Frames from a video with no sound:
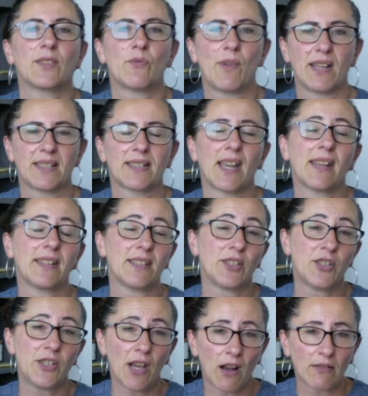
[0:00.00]
The right side is
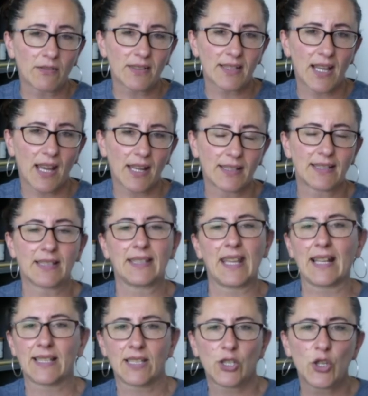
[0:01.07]
yang side. So
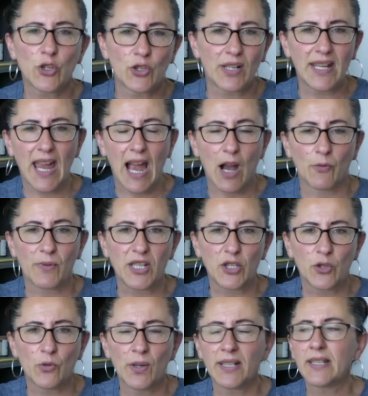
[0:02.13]
that's usually how we
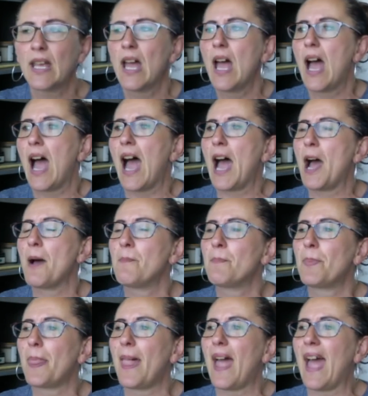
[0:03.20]
do it.
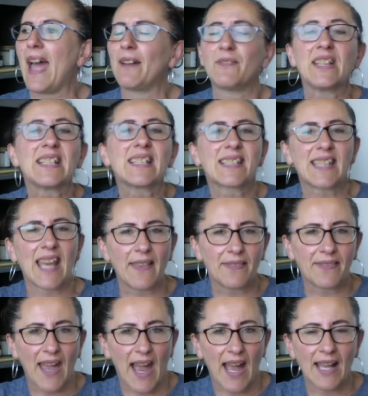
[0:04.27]
Having said
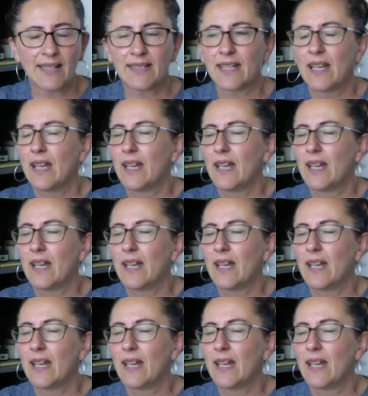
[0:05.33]
that,